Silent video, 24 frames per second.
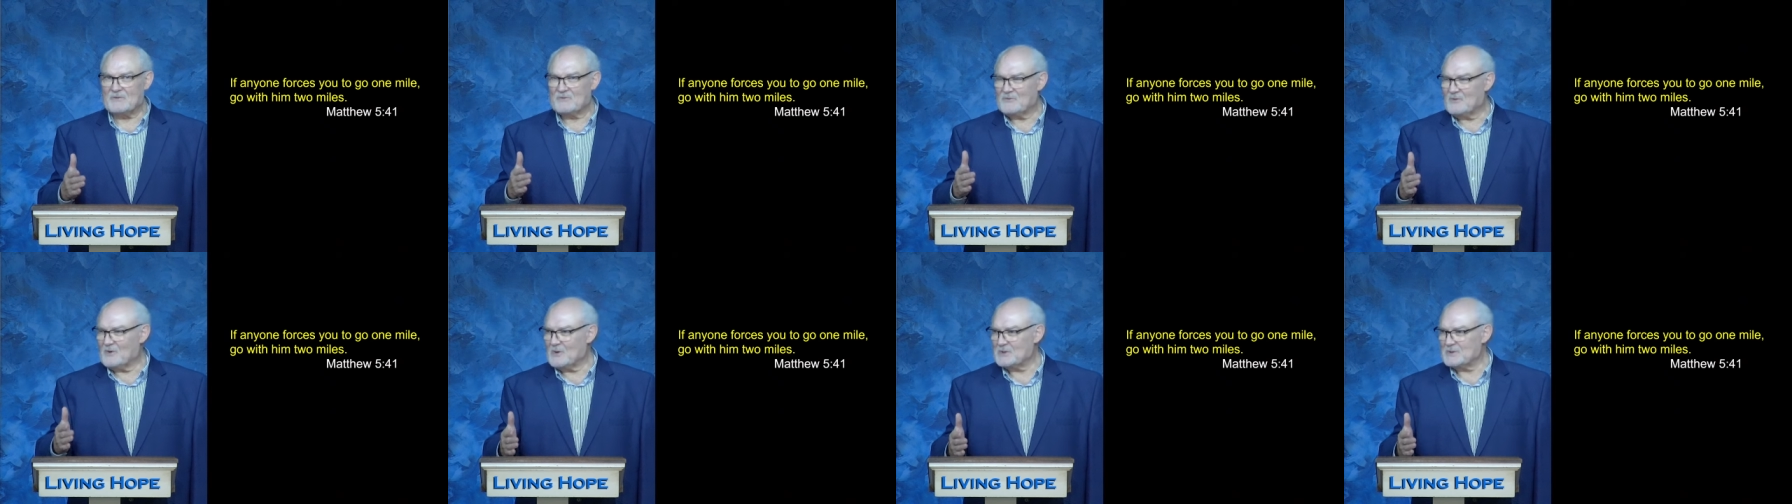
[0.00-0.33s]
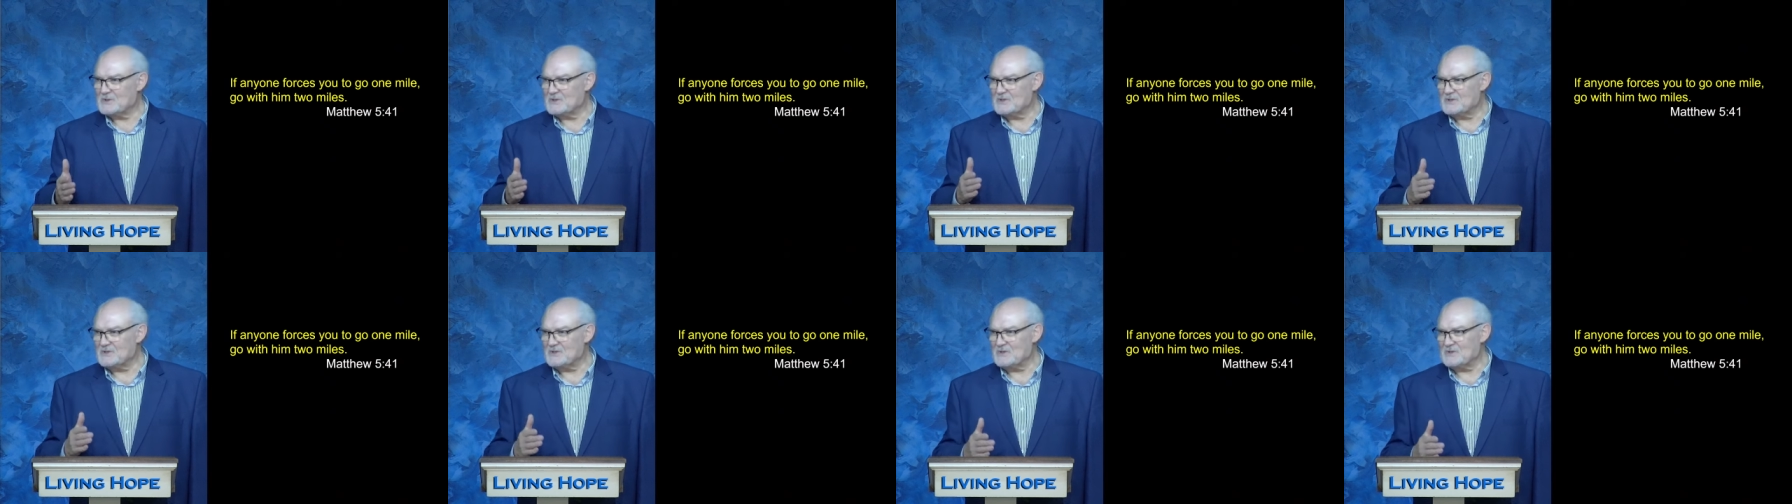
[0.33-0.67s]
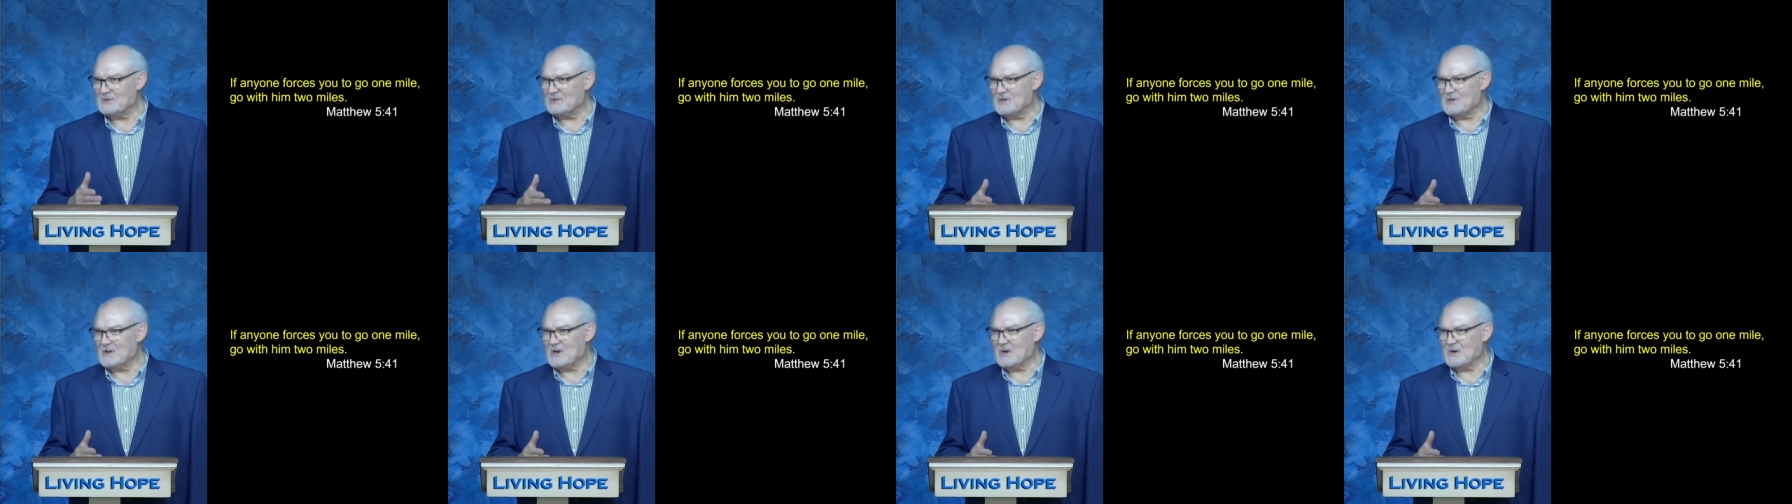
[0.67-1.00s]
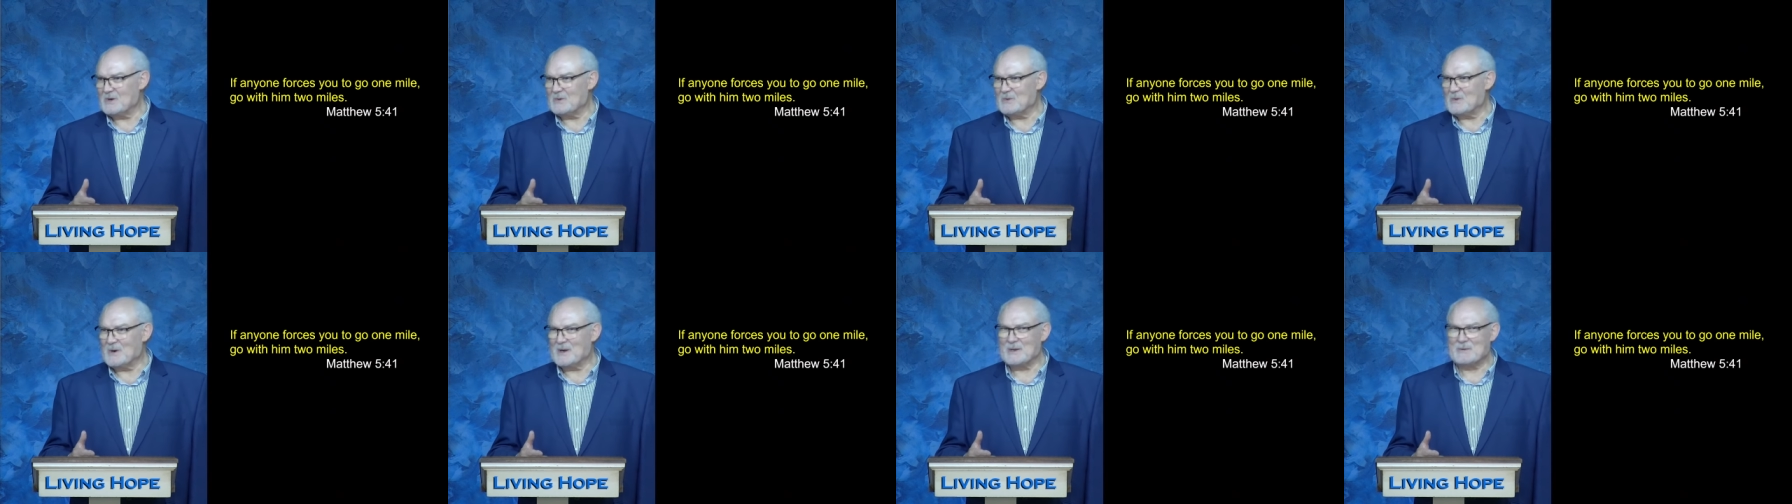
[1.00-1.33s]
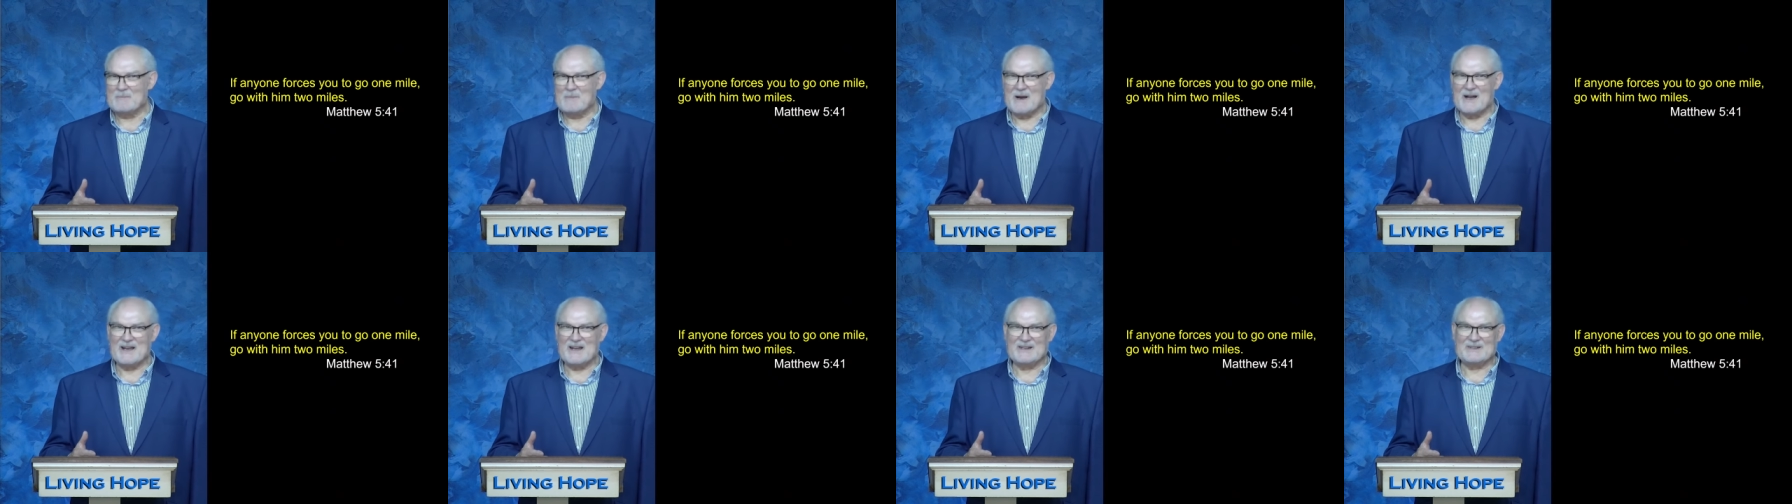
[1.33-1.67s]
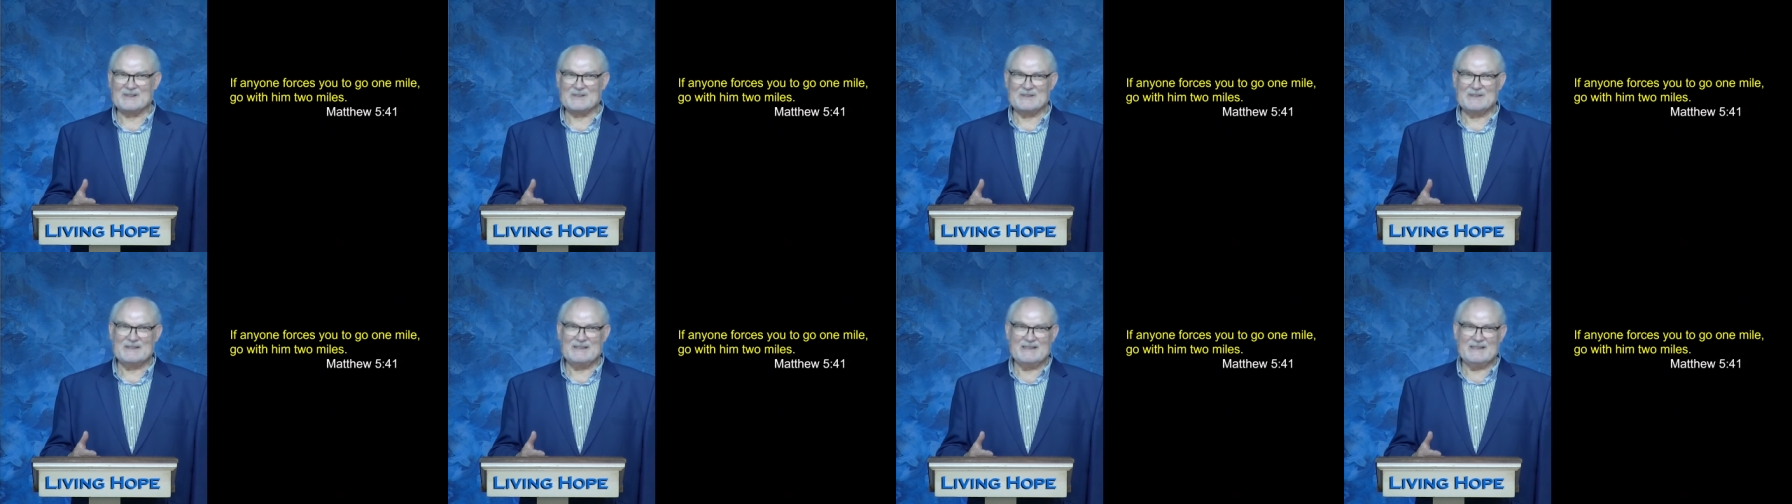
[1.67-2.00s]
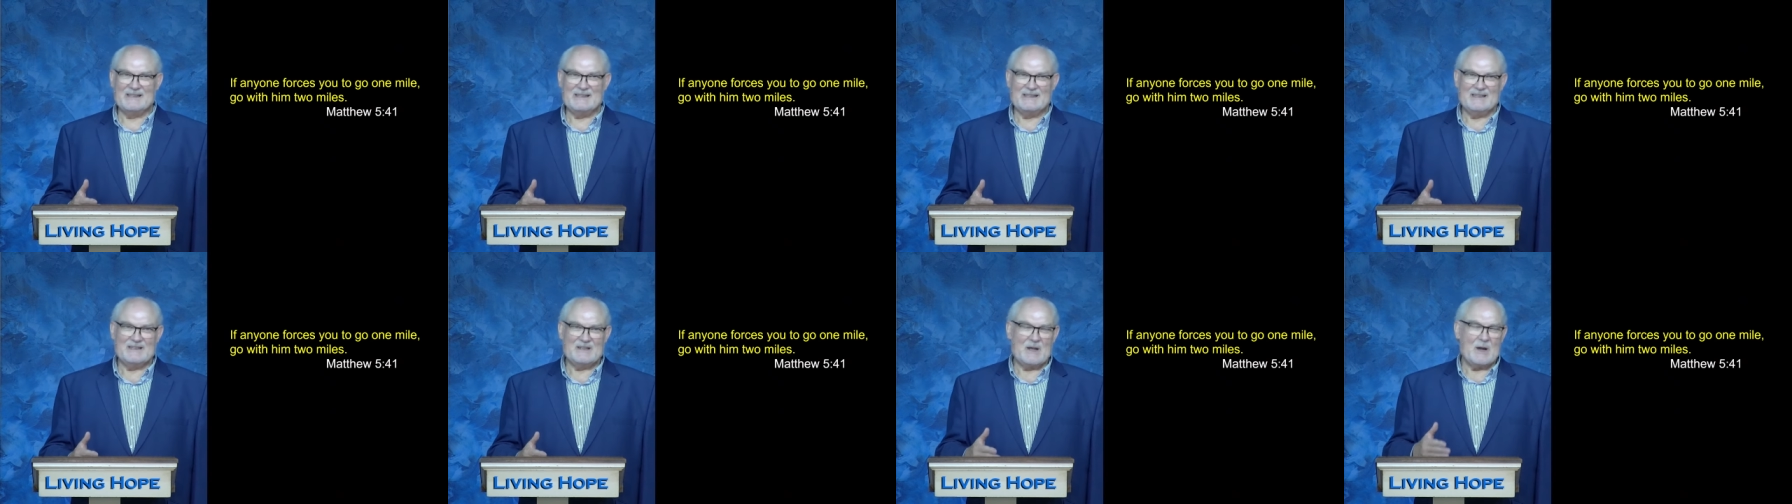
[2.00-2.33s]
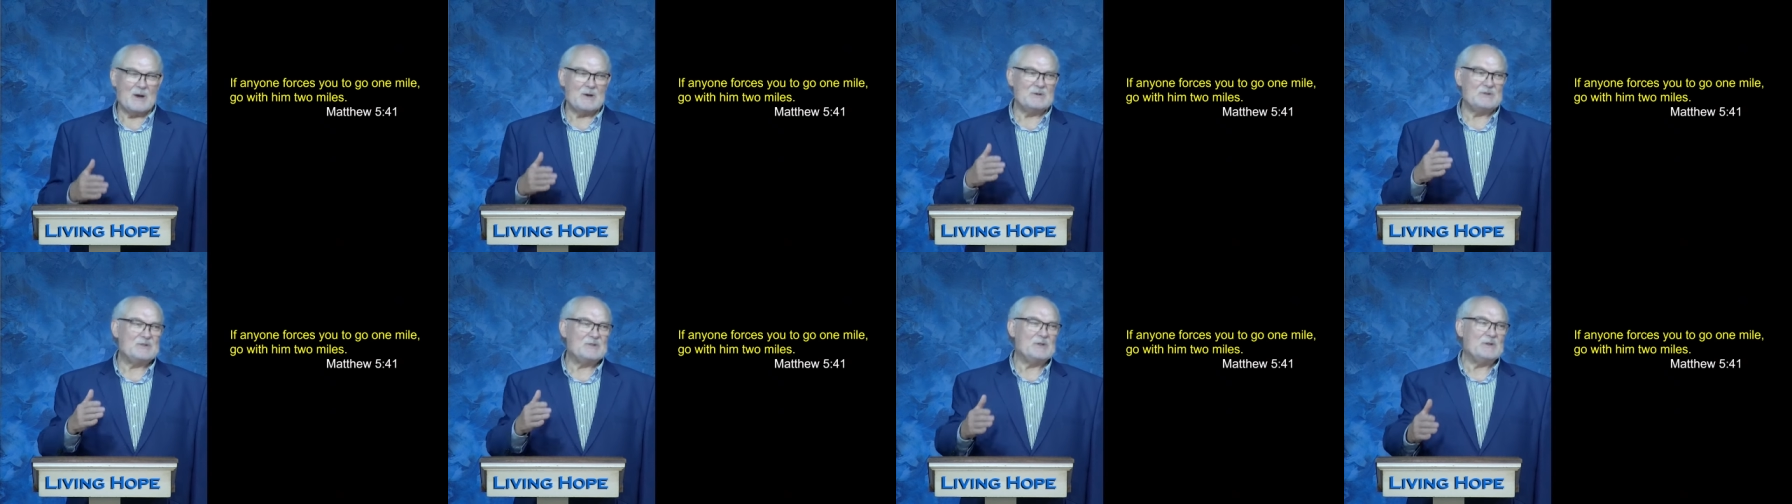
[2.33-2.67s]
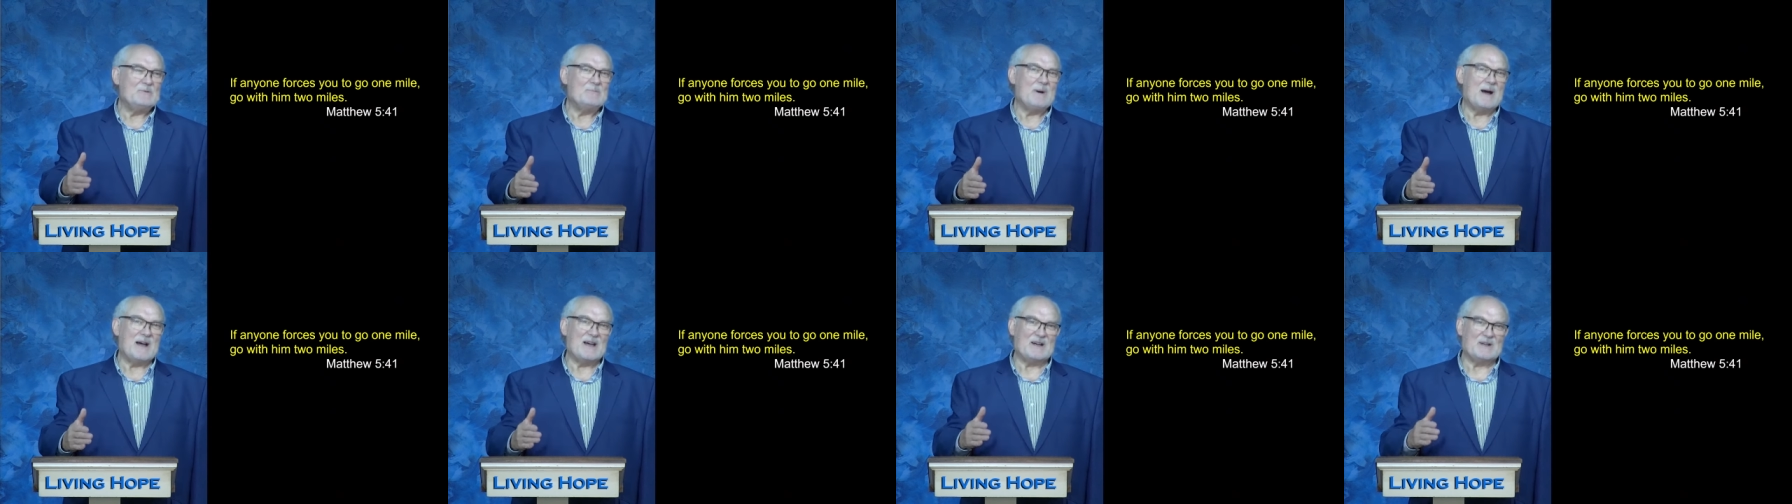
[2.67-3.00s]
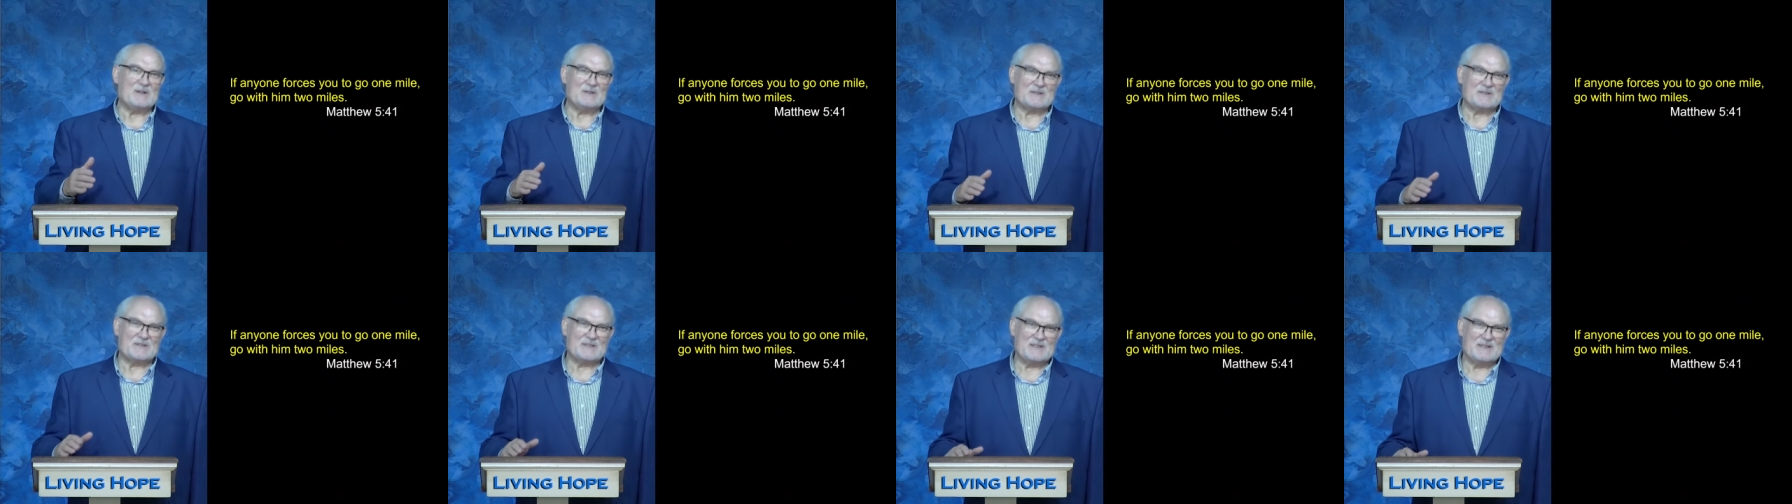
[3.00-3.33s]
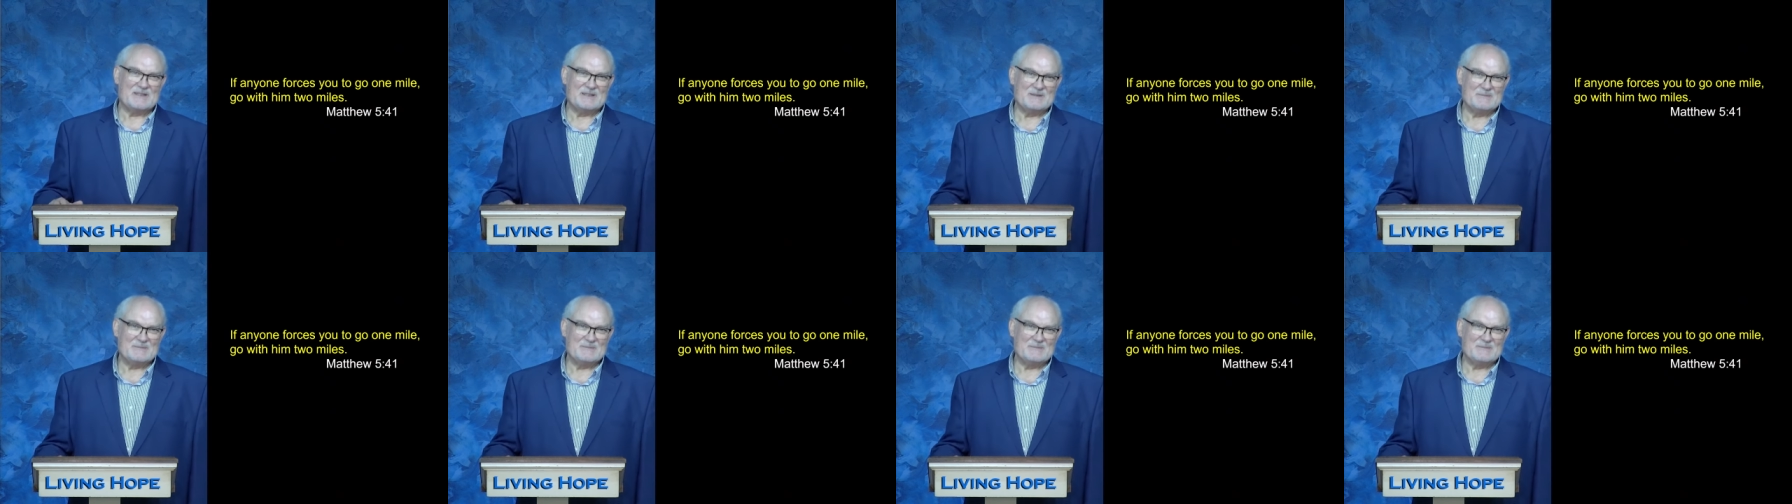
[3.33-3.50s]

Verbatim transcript: forces you to go one mile, go two miles.